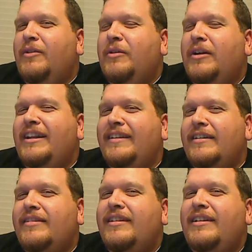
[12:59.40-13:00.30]

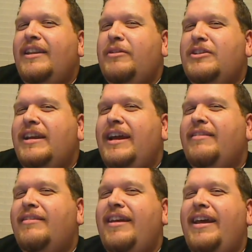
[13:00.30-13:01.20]
listen to what you got to
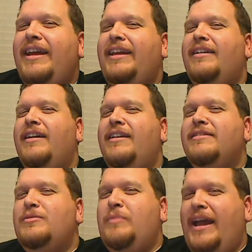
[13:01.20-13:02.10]
say
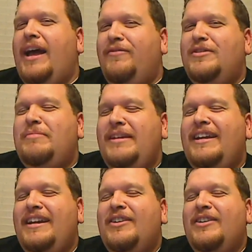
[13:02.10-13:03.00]
because we have to be
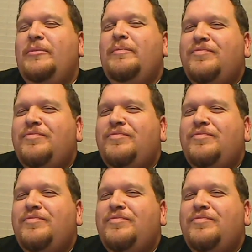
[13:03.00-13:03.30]
here.